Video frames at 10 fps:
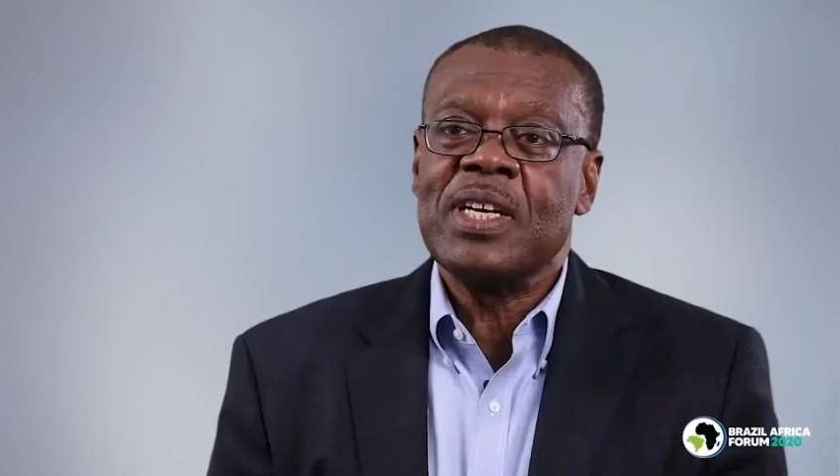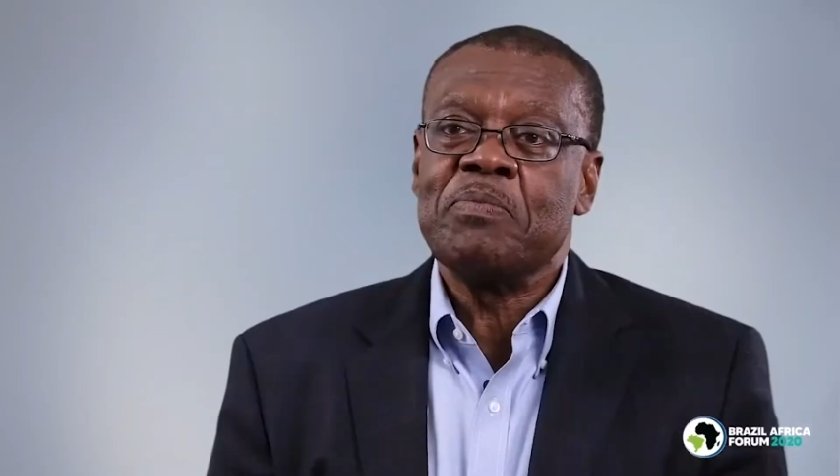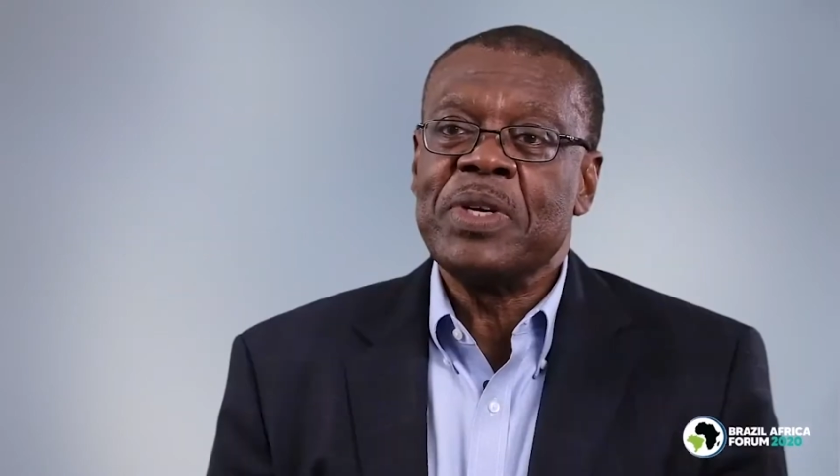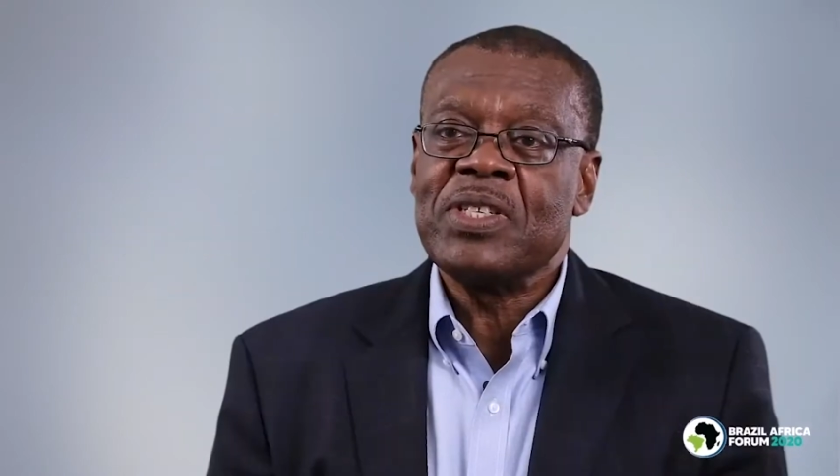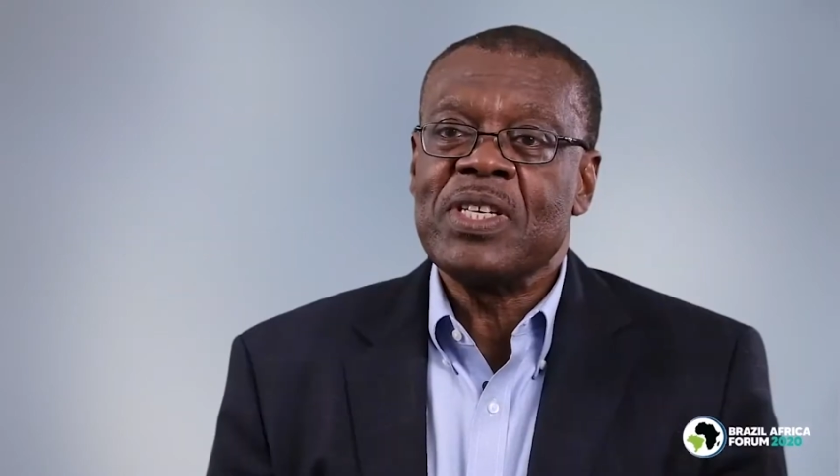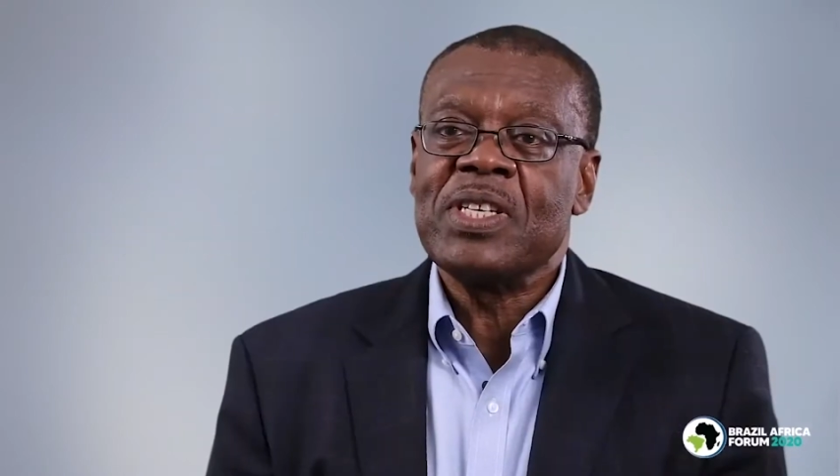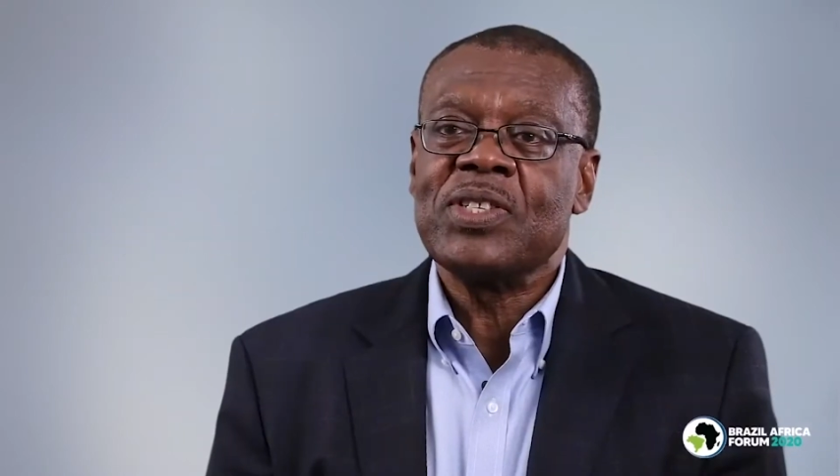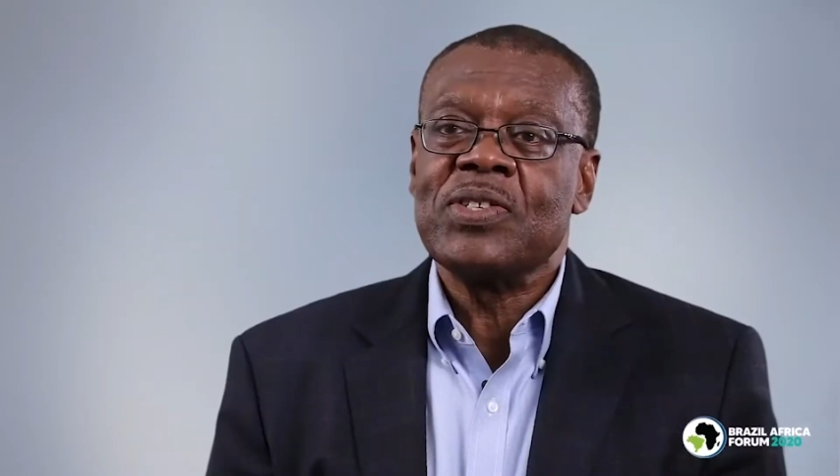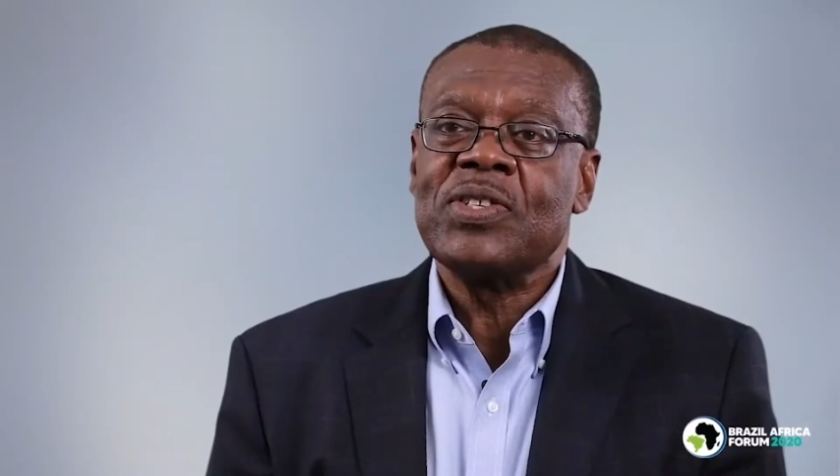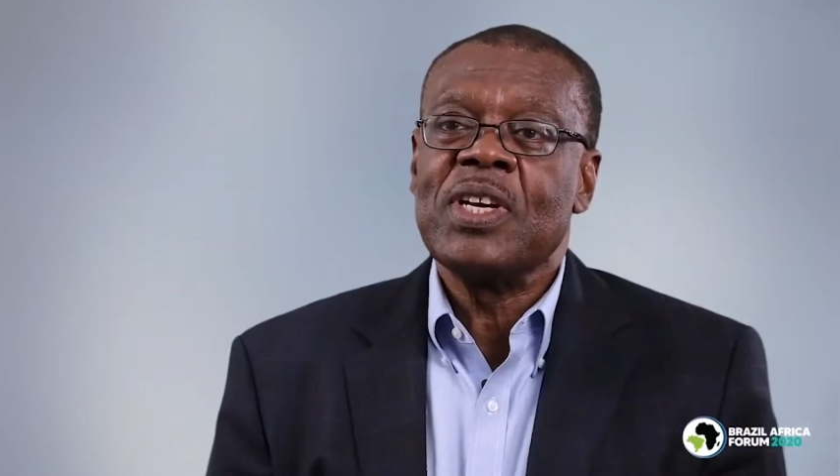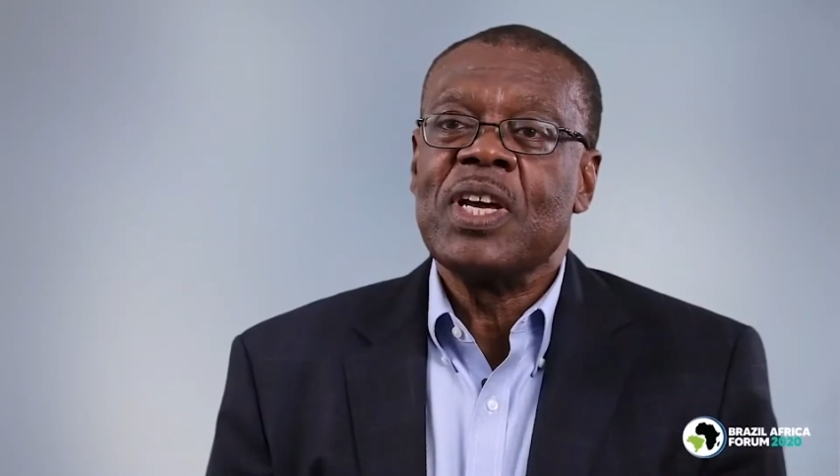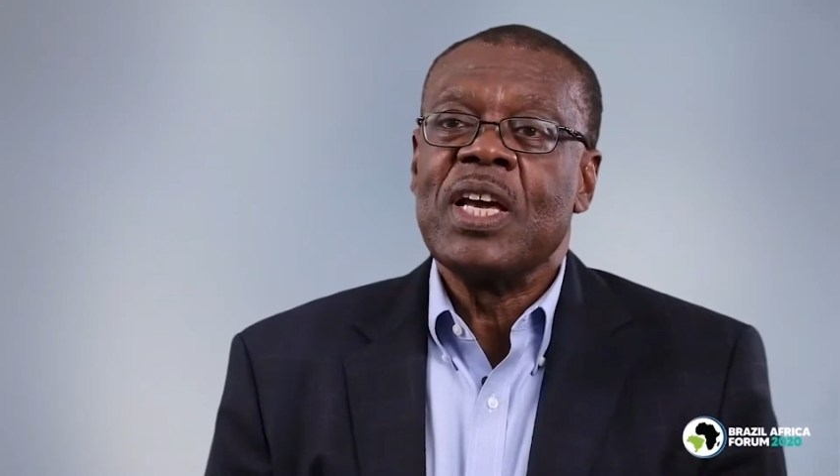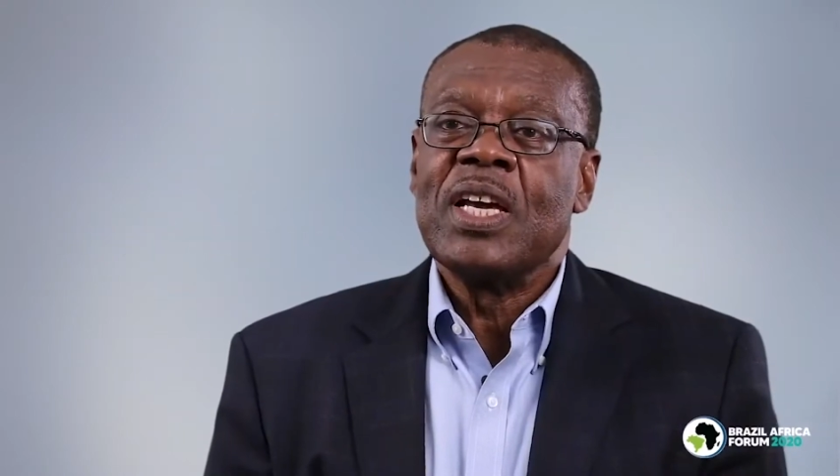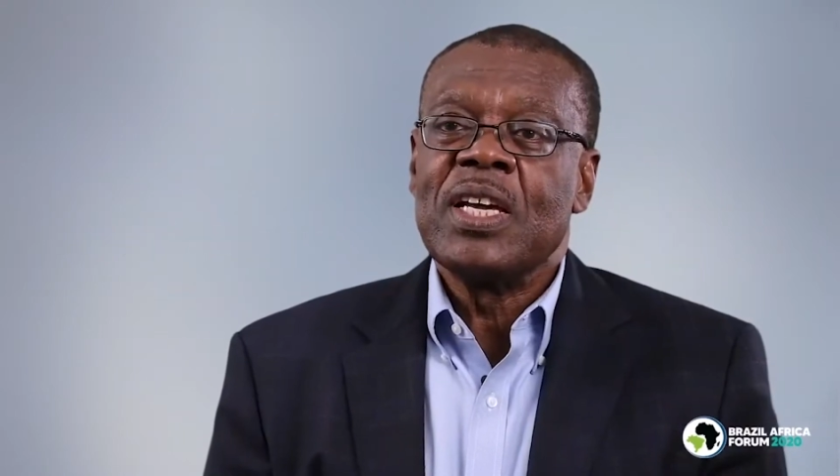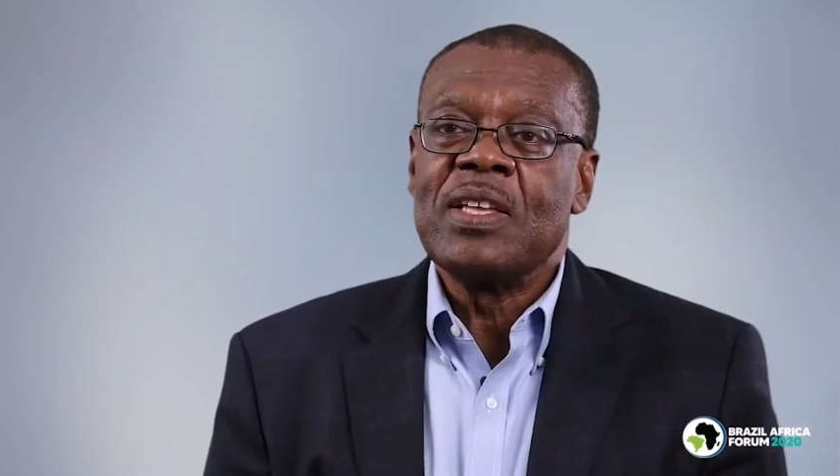and businesses
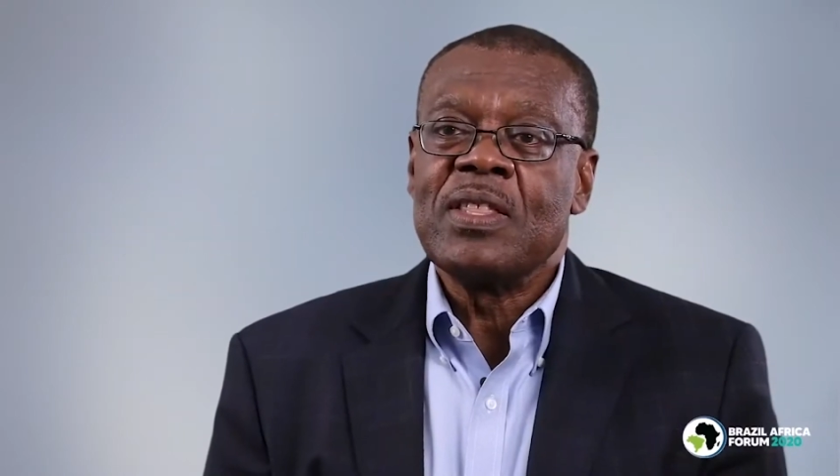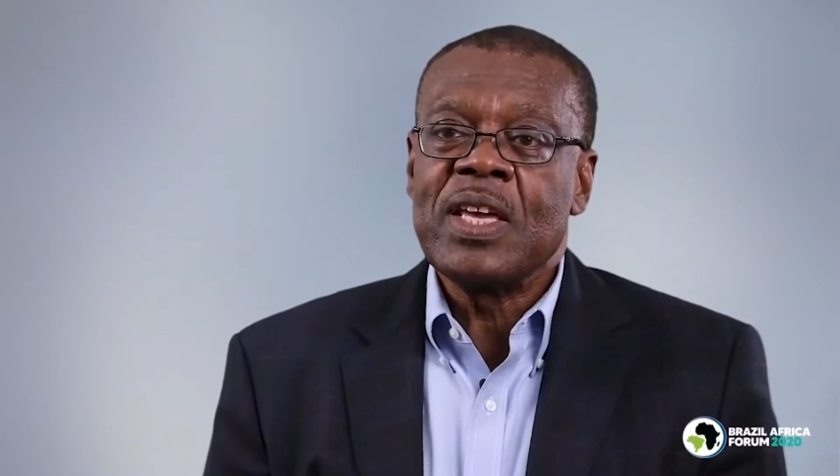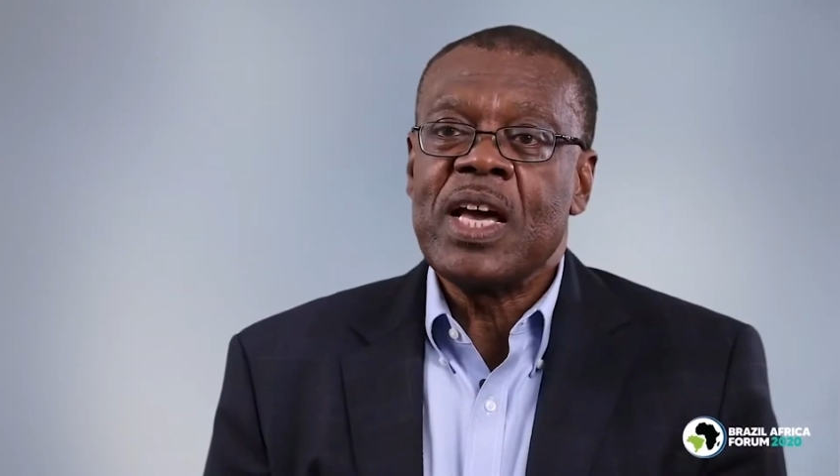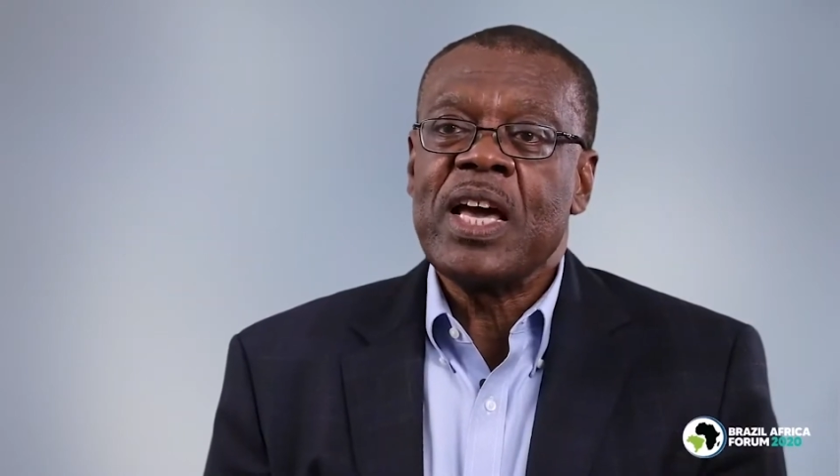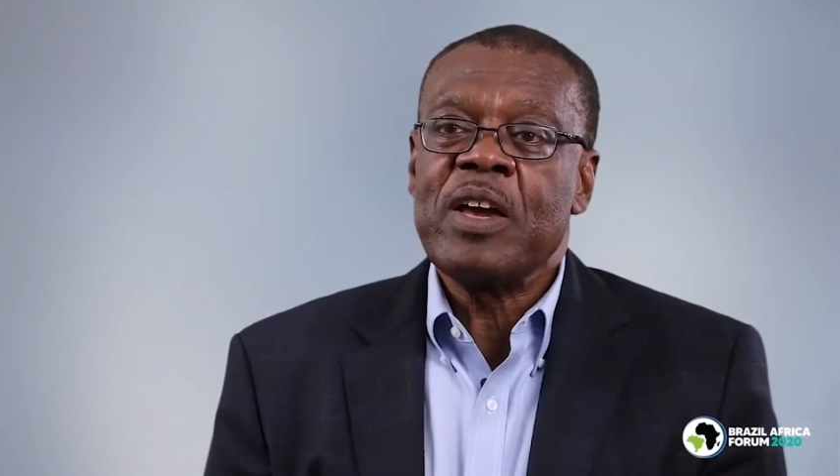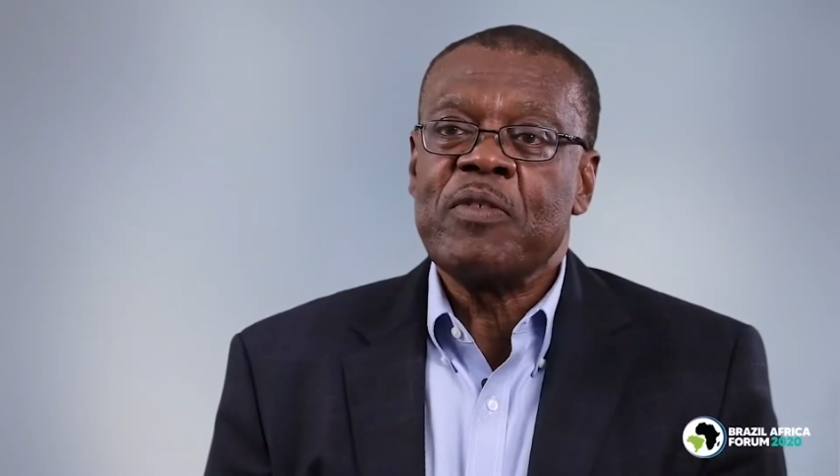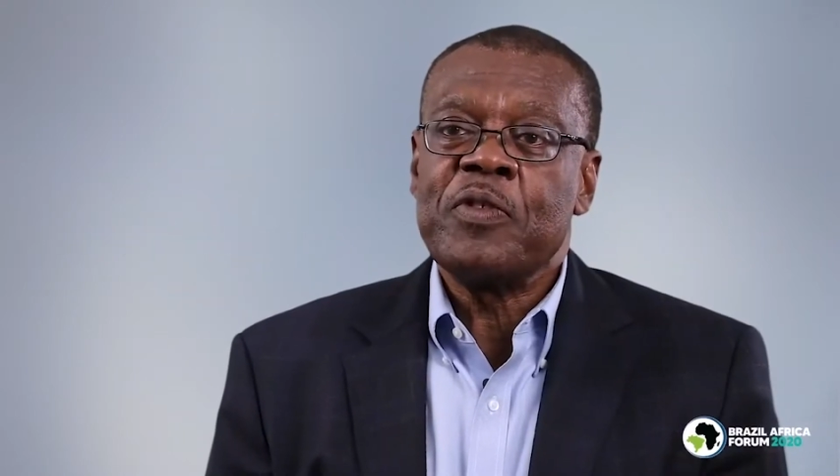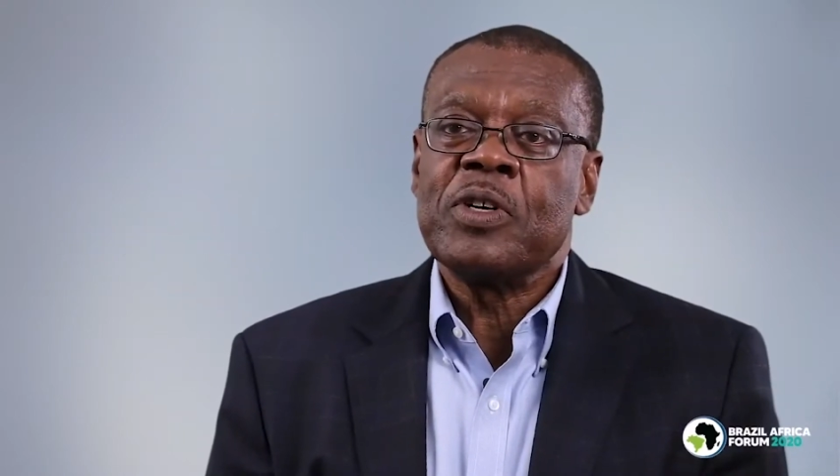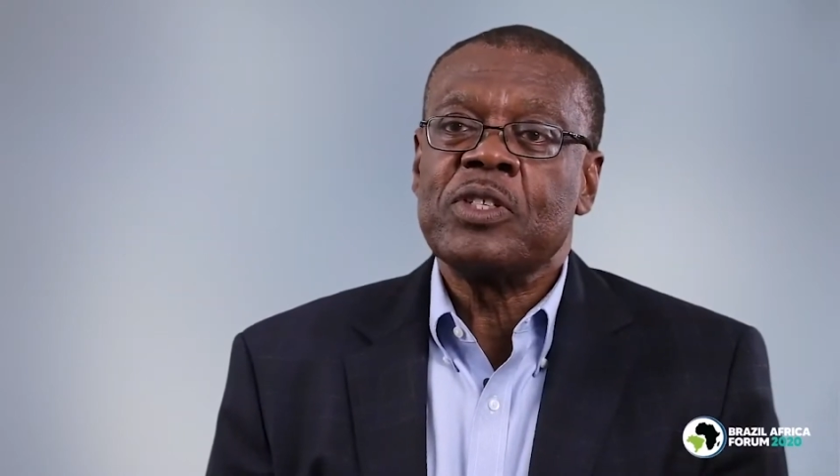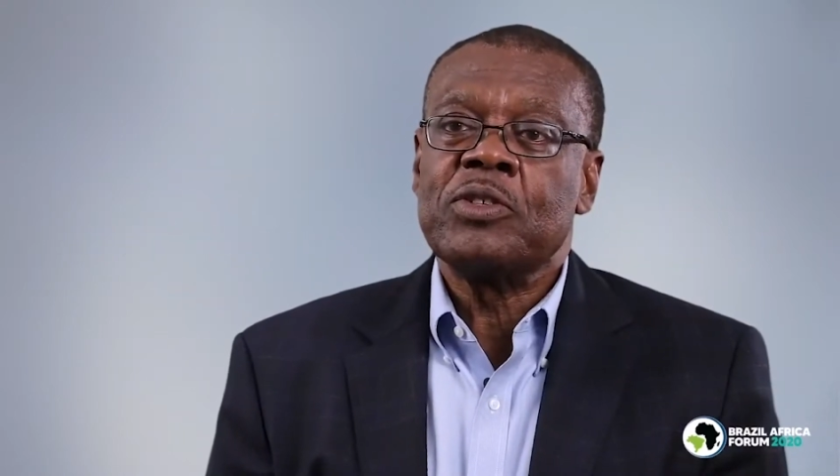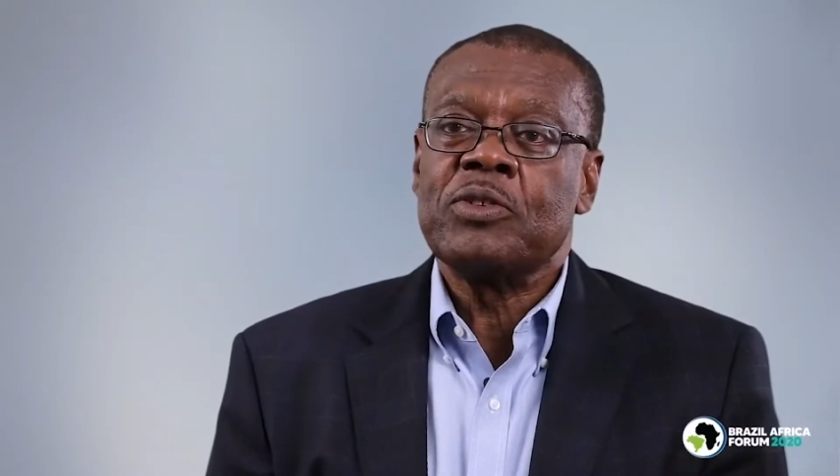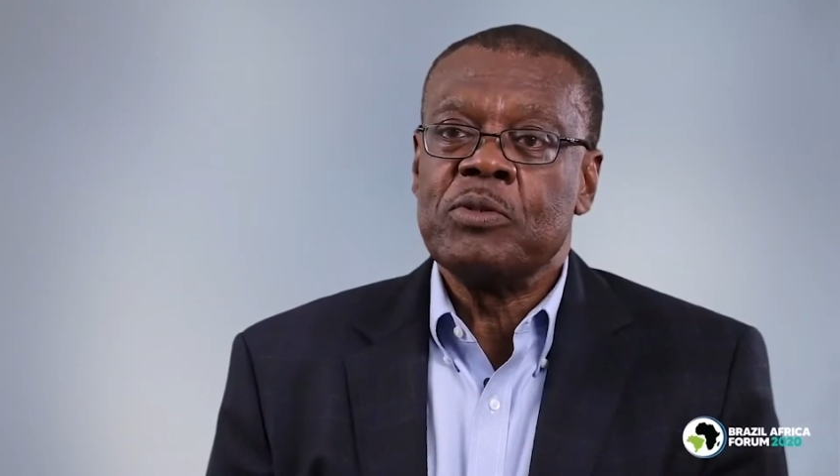in their efforts